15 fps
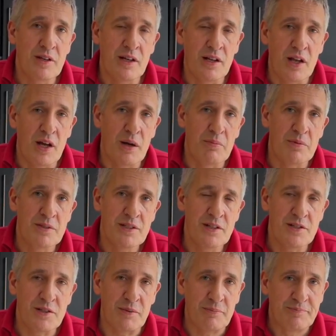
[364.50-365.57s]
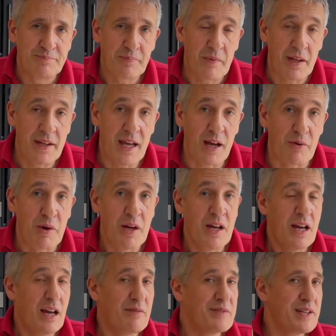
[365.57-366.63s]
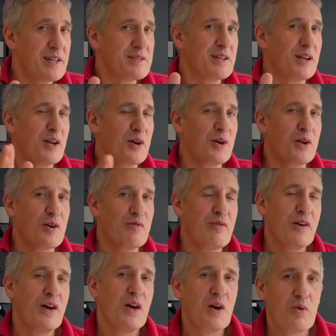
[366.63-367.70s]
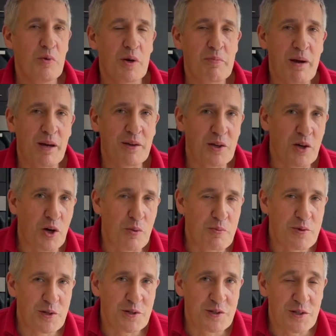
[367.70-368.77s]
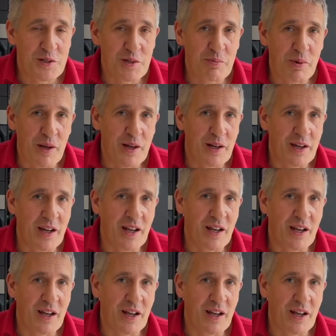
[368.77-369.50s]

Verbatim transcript: alarm system. Now, I've teased it long enough, what about the option to supply a